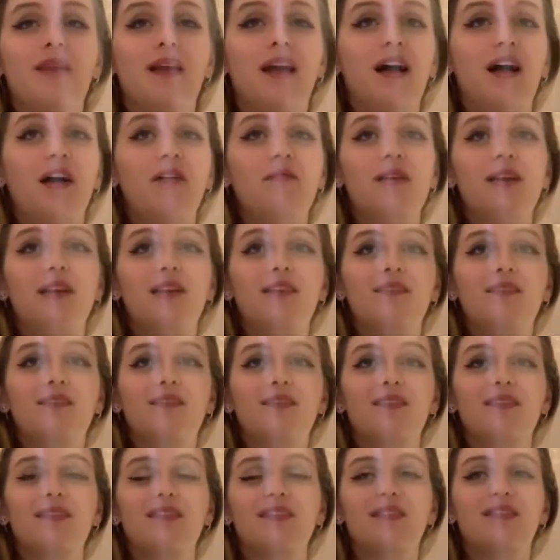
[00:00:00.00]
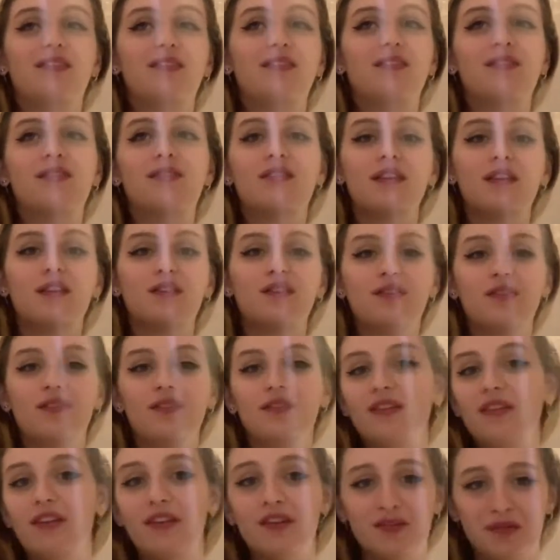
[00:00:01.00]
I mean, the
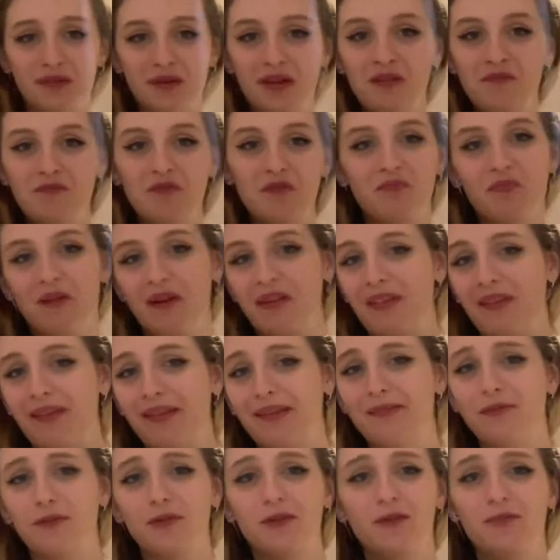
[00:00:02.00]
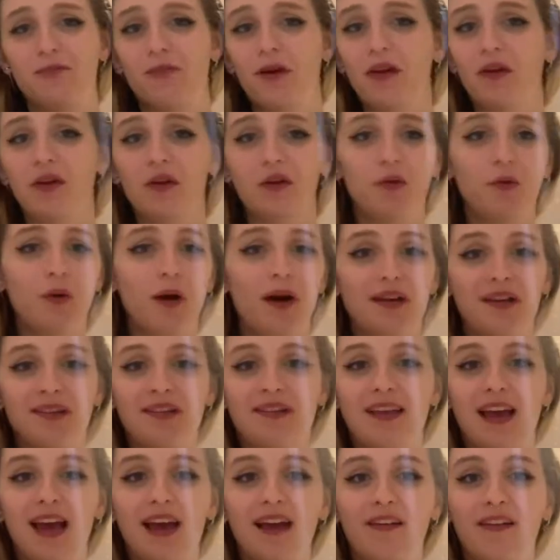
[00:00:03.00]
dream would be that this would spread on a wider
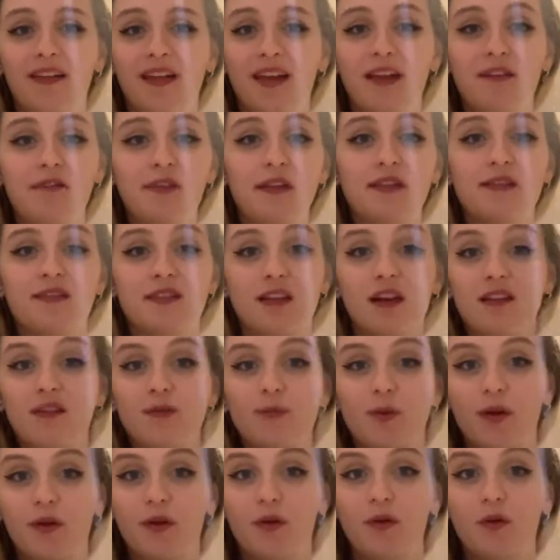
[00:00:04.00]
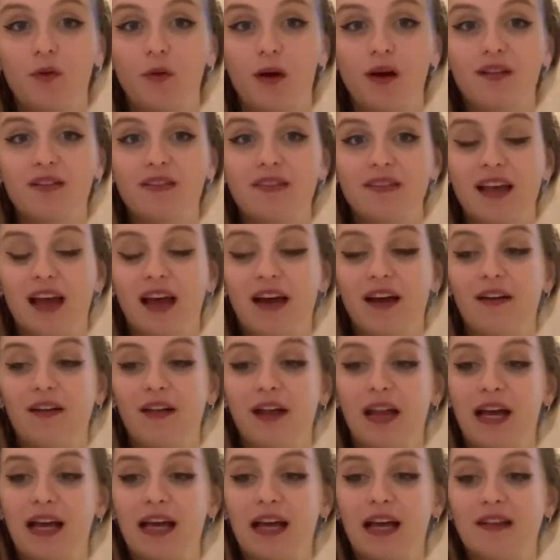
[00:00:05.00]
scale, and if this does spread on a wider scale
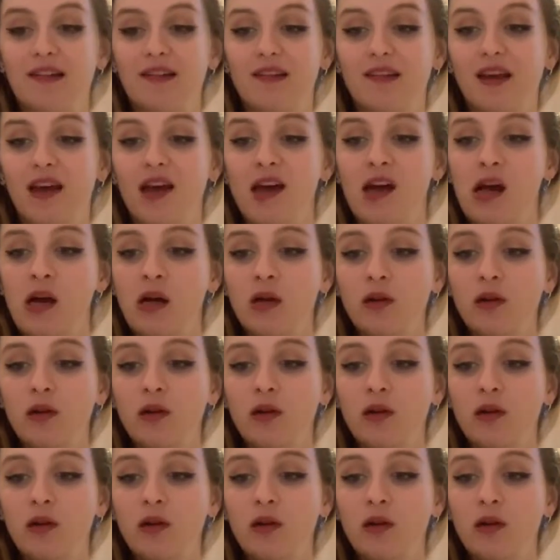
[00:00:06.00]
and I get to